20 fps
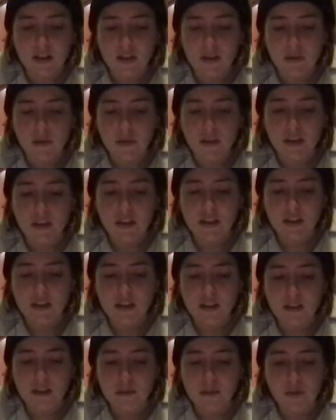Wind
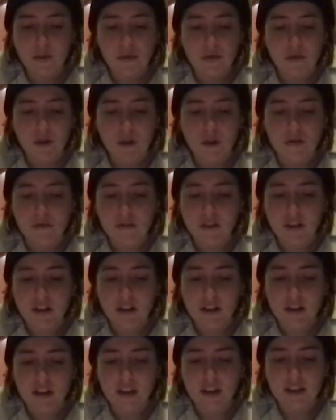doesn't move over
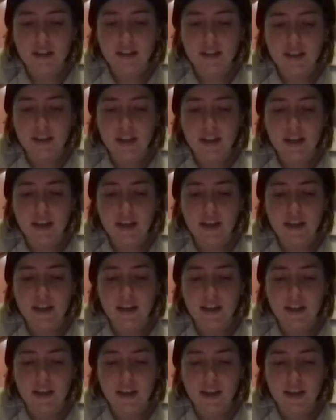and say,
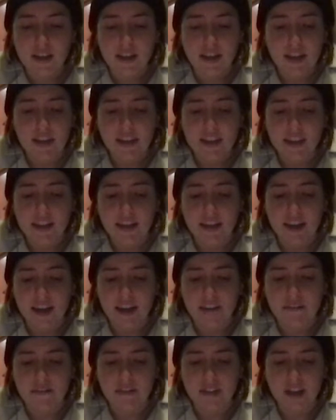that thing
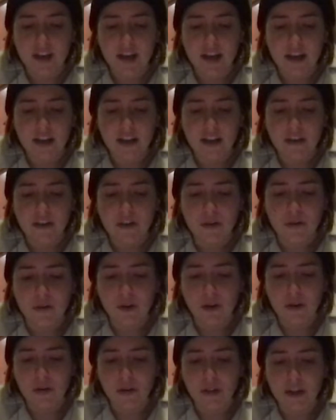can't fly, don't
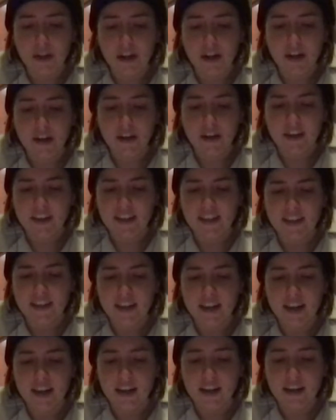go there, it's
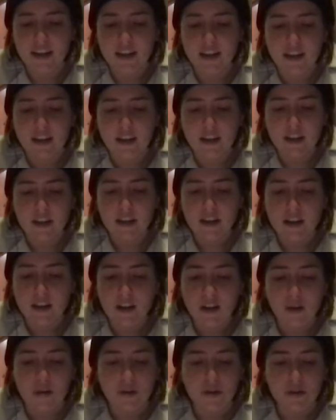dead.
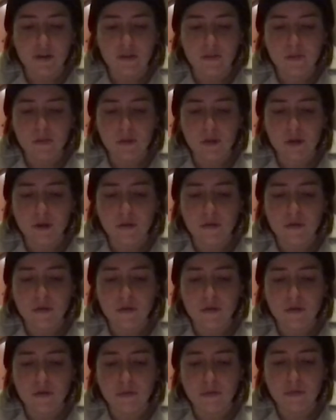No, it just
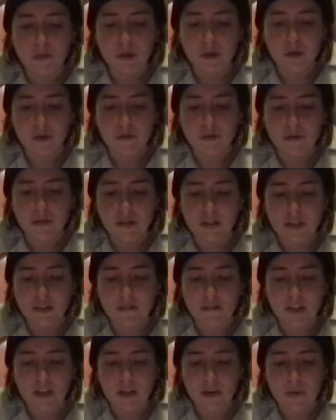blows and blows,
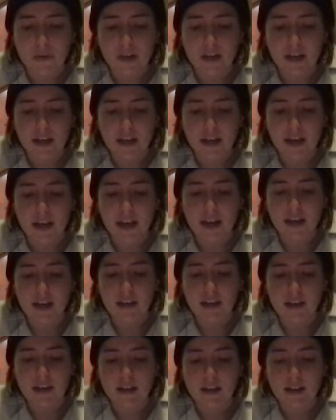lifting what it can.
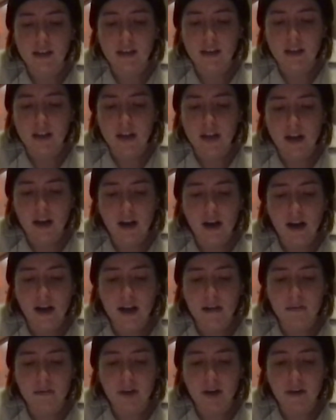I
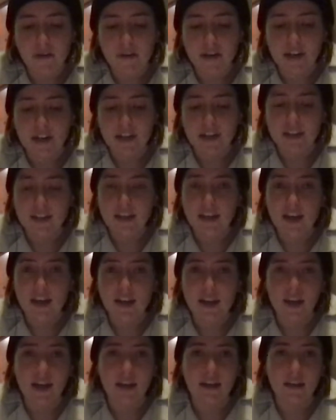am not ready to die
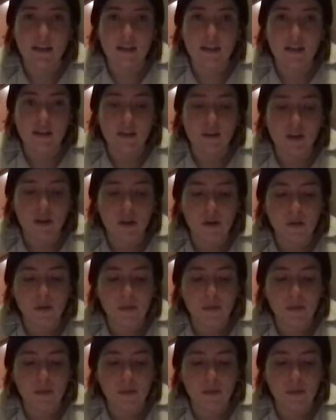yet, no.